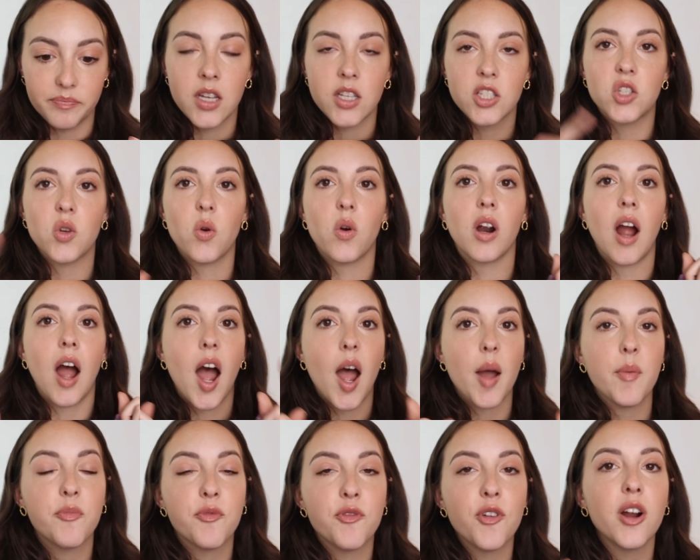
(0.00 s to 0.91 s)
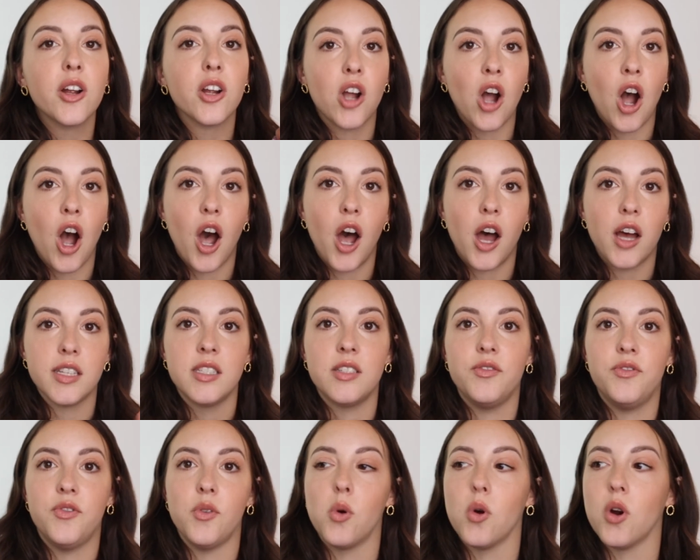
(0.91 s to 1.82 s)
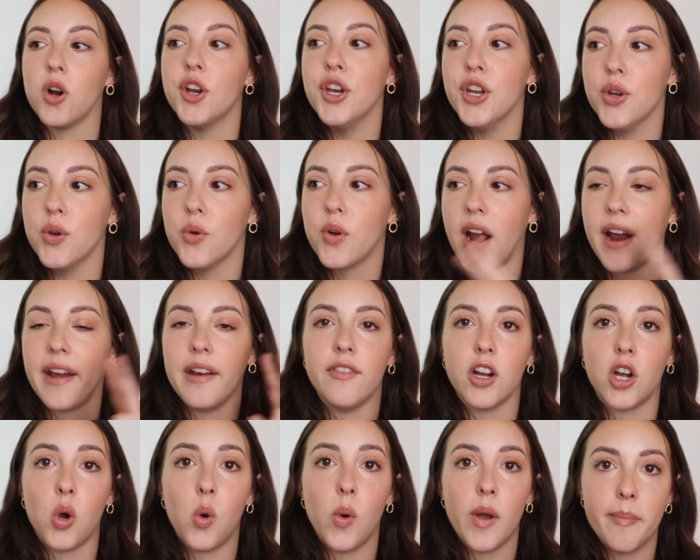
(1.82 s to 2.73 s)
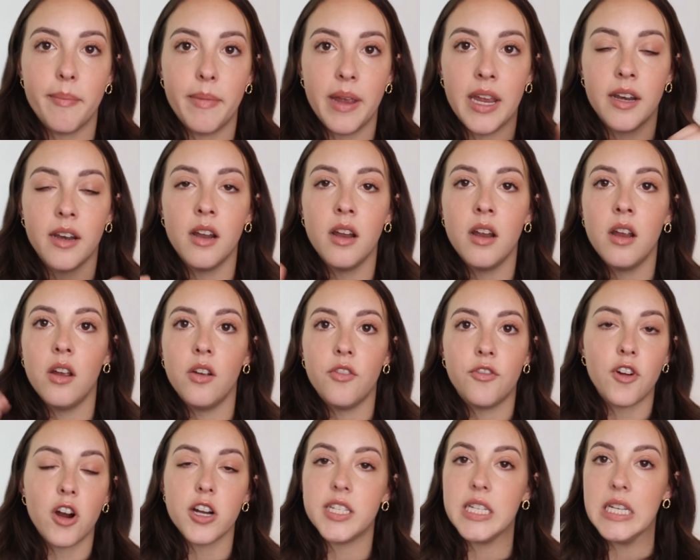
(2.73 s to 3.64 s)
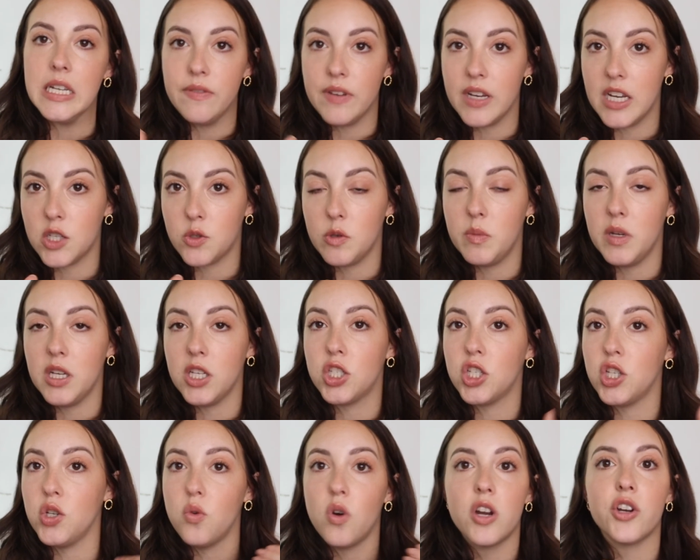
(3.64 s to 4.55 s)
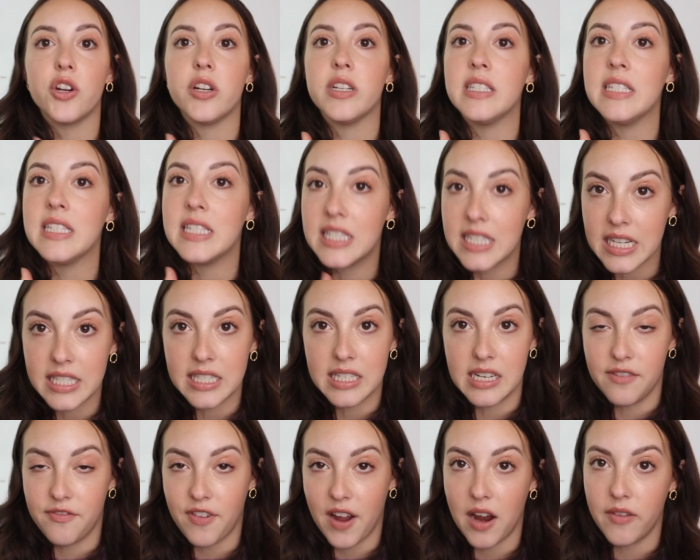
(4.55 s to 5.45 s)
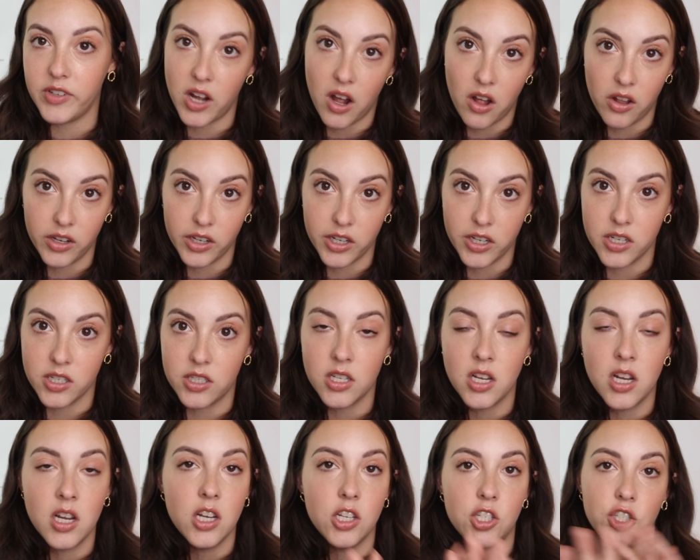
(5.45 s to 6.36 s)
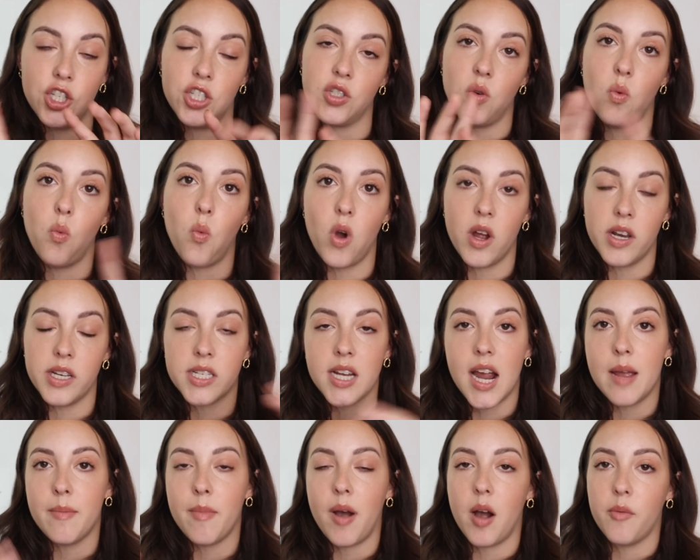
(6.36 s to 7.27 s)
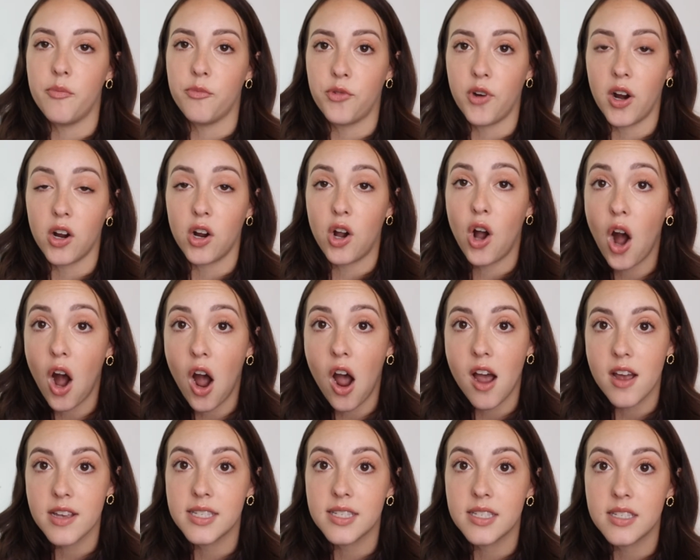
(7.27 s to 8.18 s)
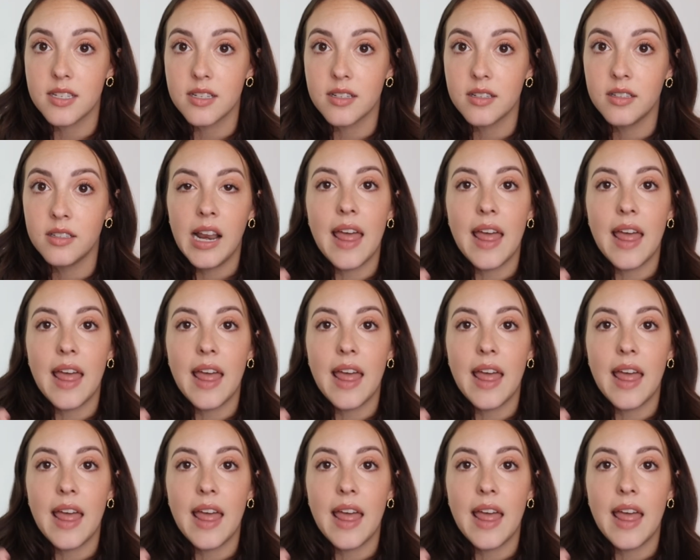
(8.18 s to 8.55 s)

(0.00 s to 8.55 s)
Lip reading: So our upfront cost for new kind of equipment for our TVs would be $265, just a one-time upfront cost.